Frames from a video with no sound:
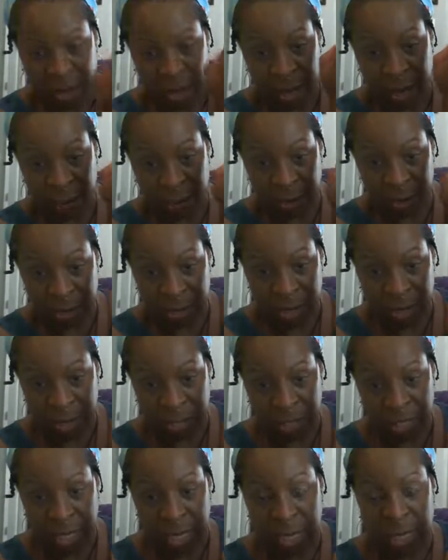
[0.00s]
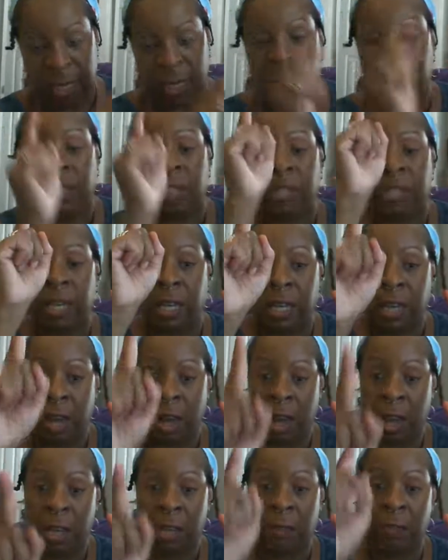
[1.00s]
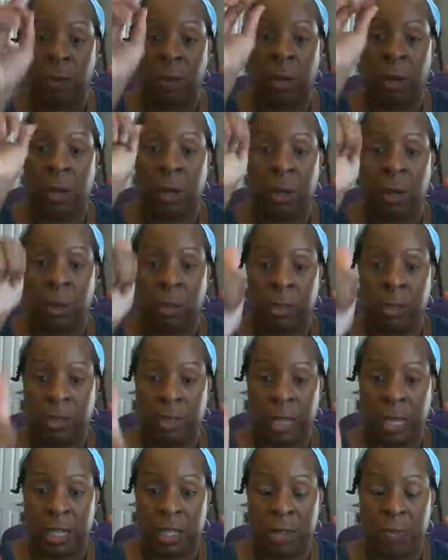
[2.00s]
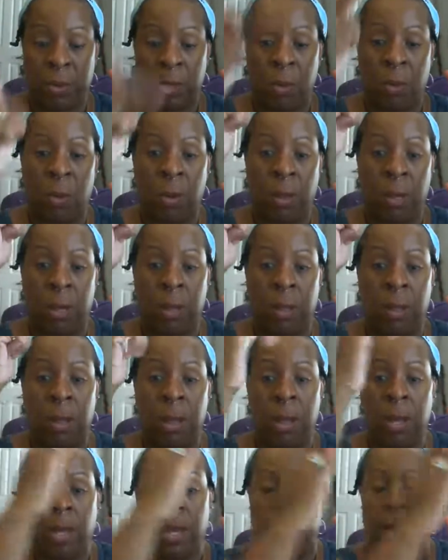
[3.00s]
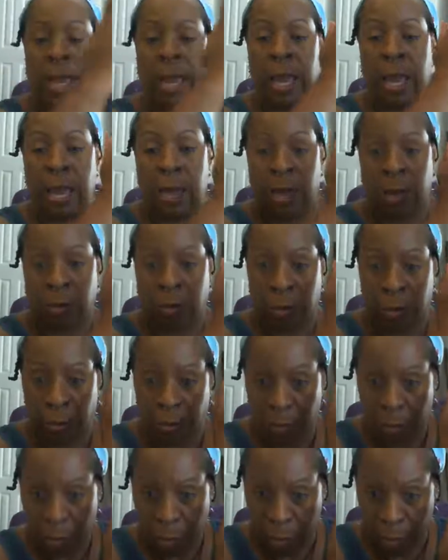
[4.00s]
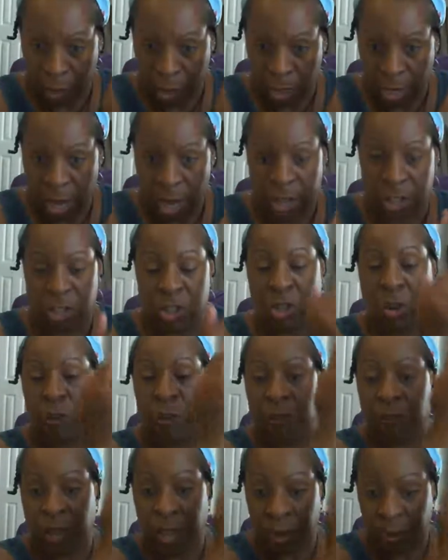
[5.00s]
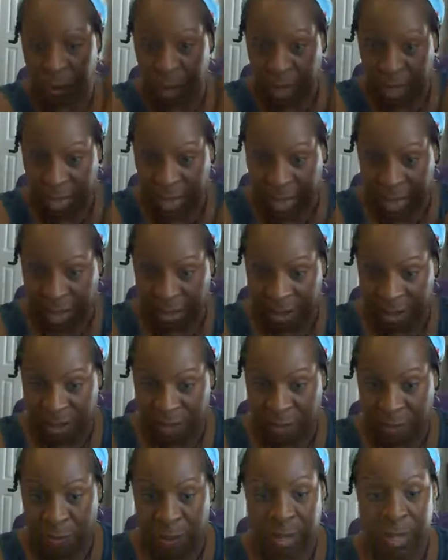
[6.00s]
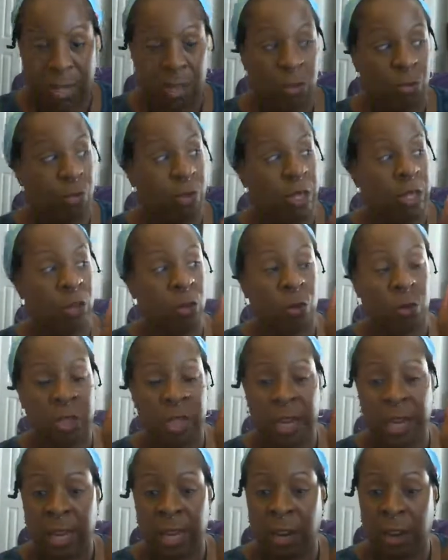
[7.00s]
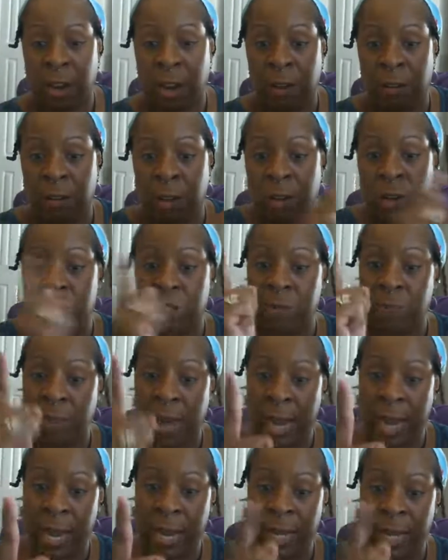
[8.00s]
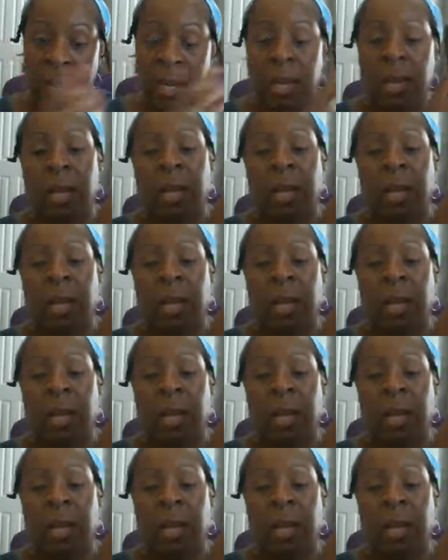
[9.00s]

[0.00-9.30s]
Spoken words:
And massage it in. Take olive oil or sesame oil and massage your feet with that. Because when you take care of your spine